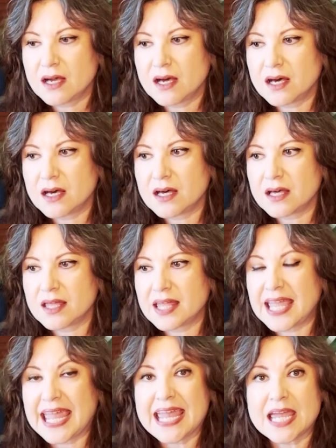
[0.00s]

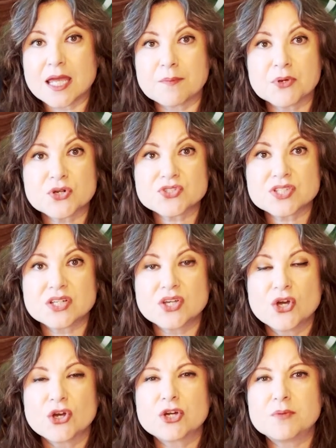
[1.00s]
a person
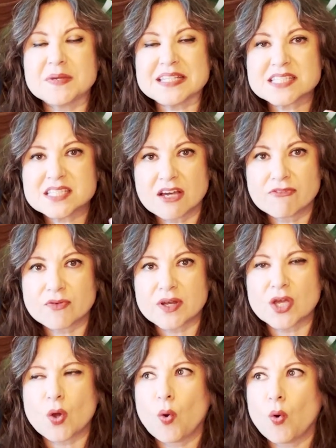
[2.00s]
could be
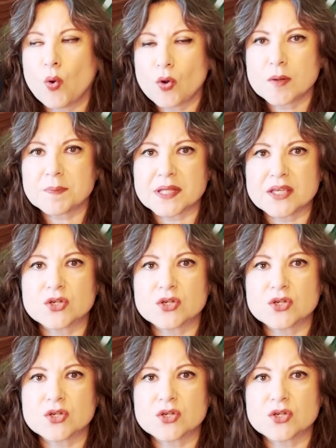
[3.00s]
suffering horribly,